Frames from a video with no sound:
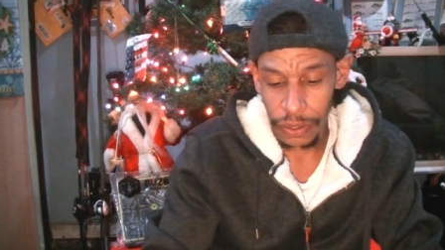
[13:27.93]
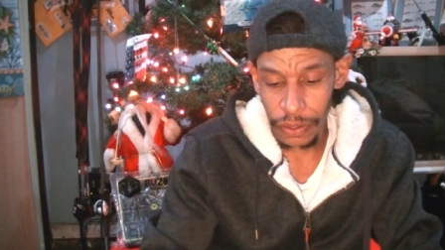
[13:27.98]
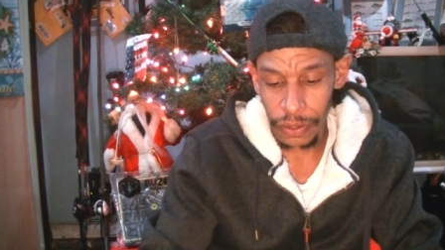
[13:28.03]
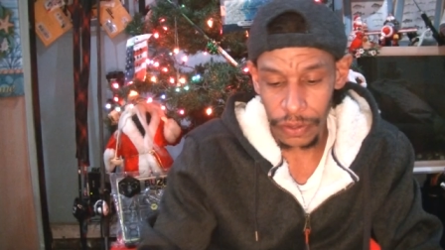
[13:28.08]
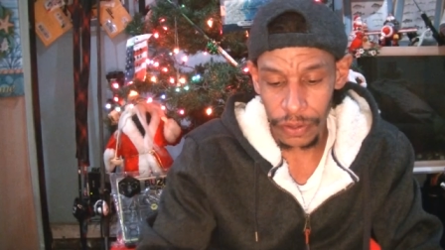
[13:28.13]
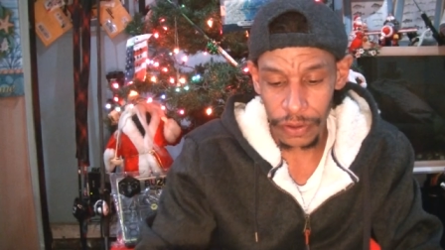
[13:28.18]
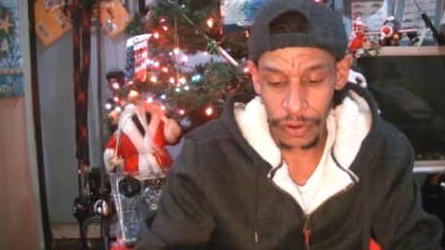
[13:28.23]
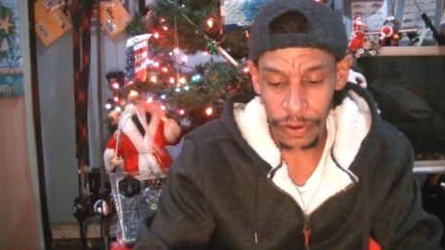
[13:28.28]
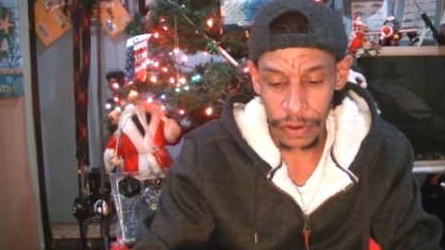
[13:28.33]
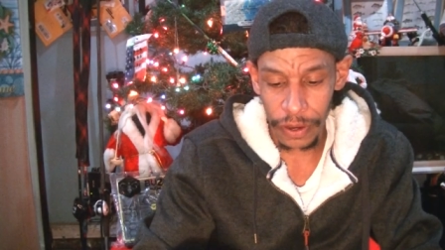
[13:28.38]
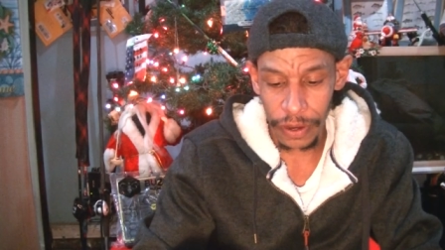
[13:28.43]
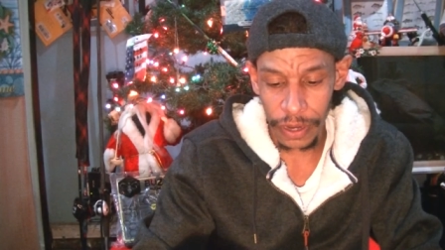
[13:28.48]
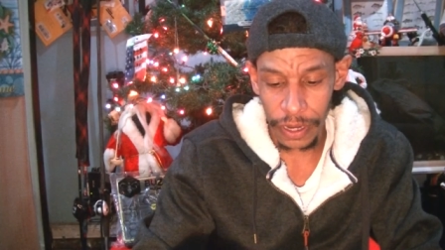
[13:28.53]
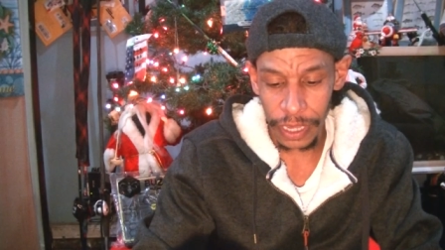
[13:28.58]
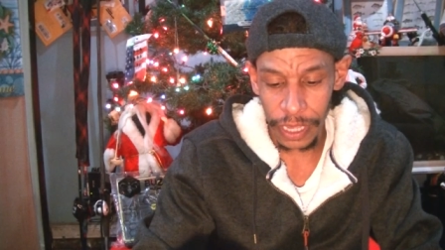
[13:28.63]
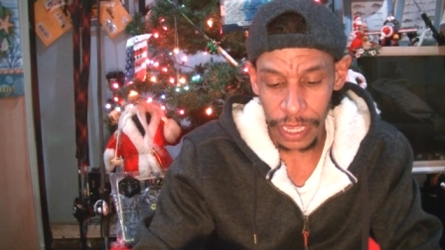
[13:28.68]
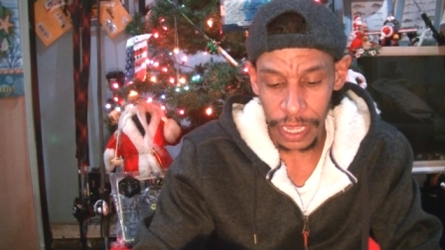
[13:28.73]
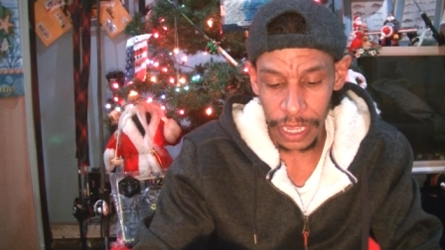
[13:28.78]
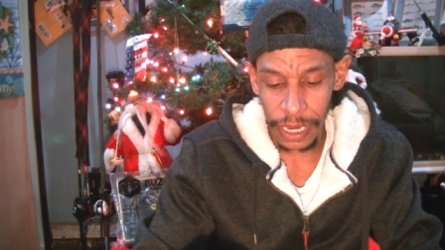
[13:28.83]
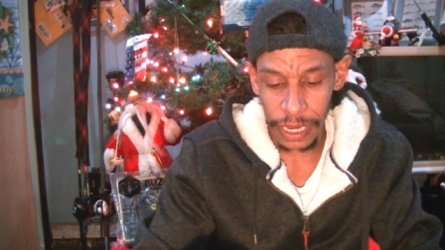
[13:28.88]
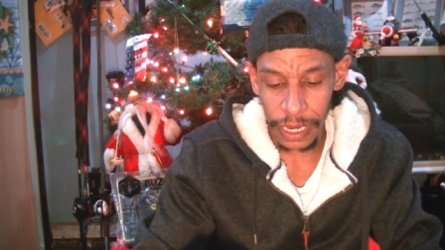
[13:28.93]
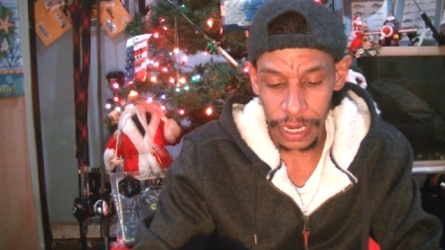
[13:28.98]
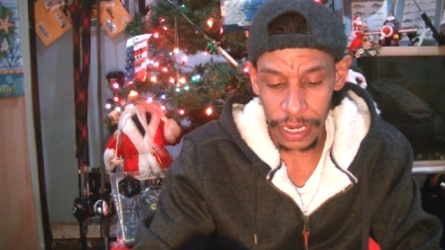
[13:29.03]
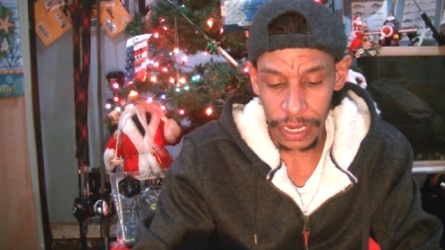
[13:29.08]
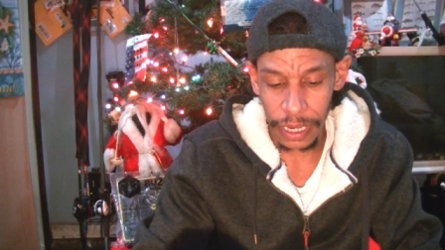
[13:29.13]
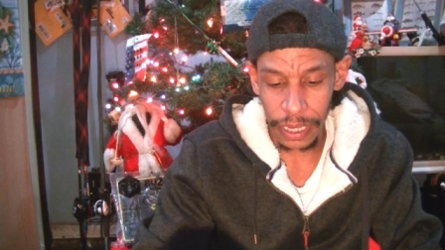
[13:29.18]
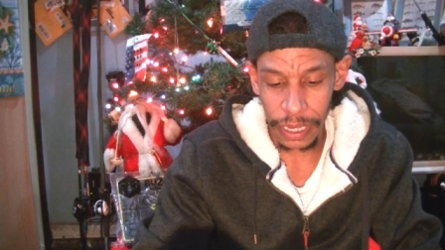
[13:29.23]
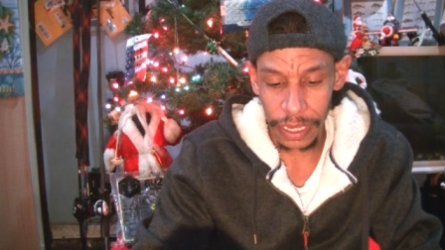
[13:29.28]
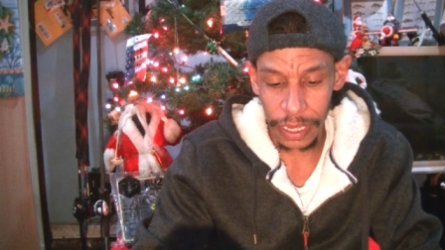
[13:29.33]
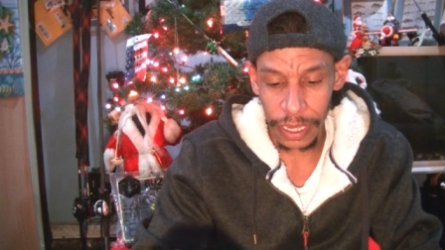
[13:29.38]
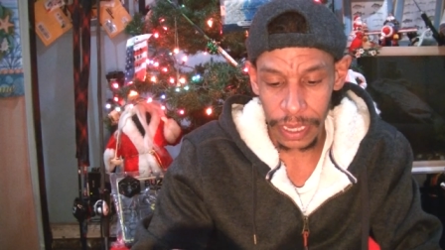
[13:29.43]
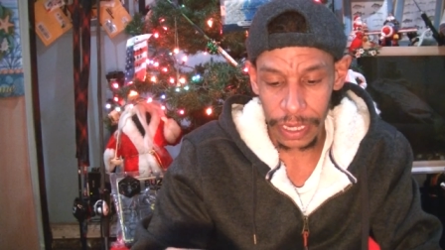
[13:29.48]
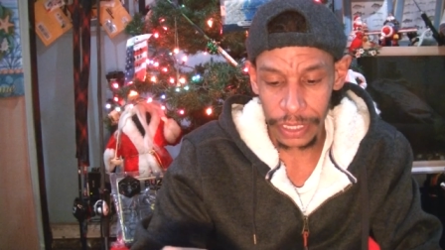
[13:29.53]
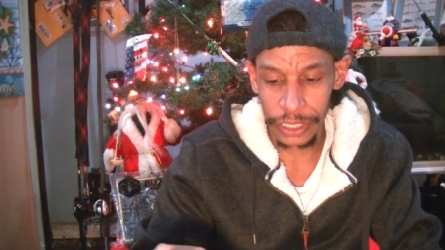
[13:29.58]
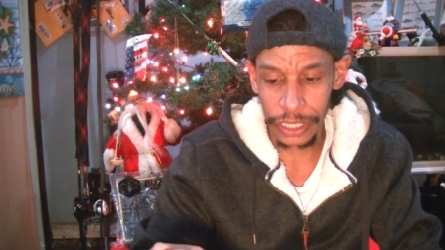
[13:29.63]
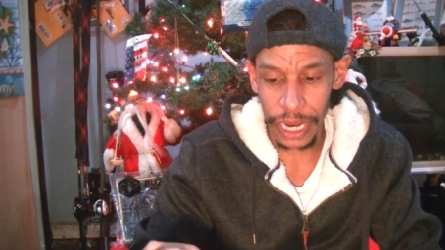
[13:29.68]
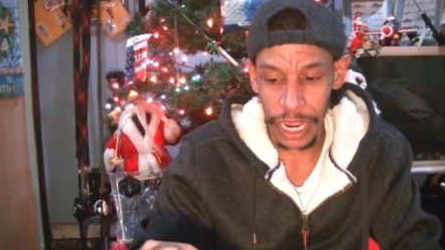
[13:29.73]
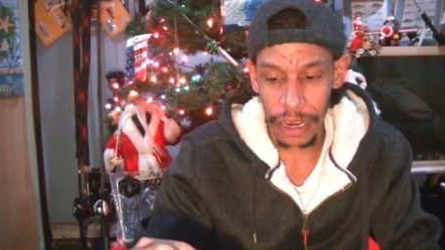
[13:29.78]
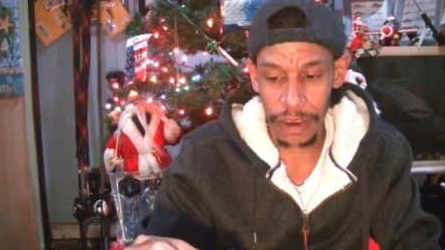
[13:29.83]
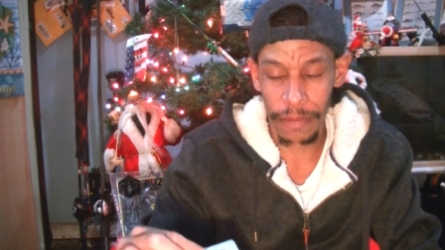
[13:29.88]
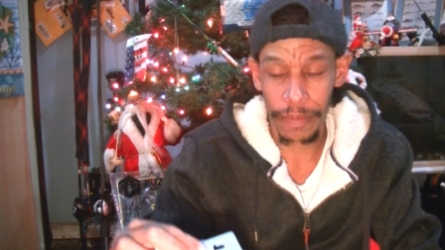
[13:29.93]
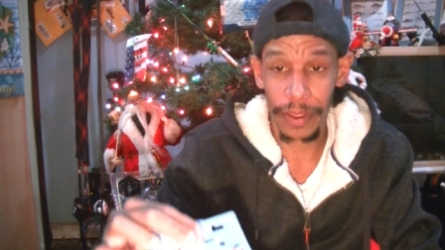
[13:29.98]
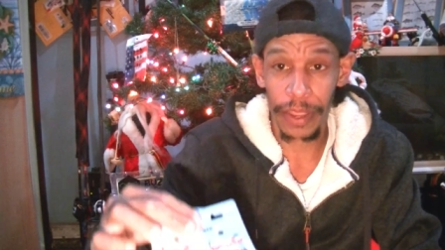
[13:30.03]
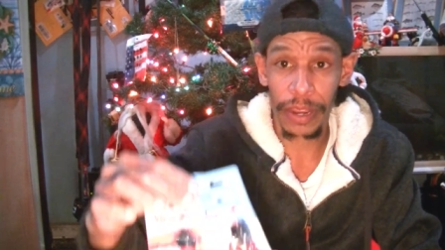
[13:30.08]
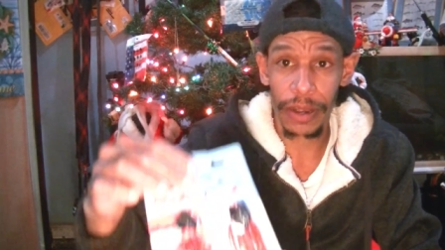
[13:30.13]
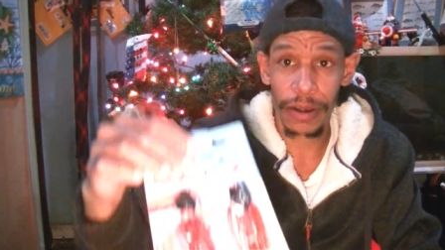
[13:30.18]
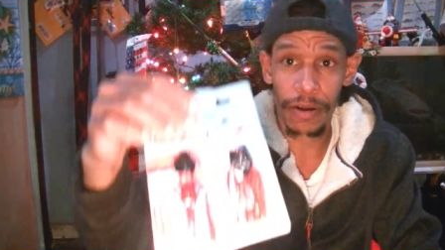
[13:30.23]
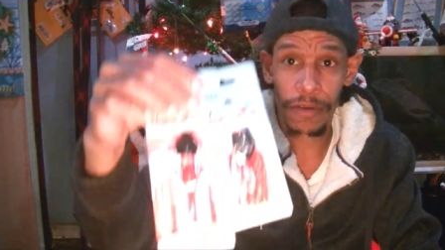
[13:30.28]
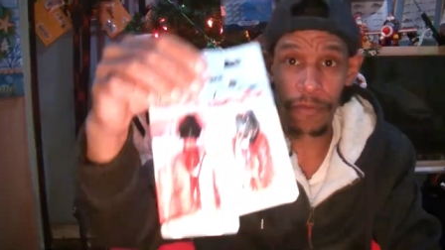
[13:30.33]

You're going to get a chatterbait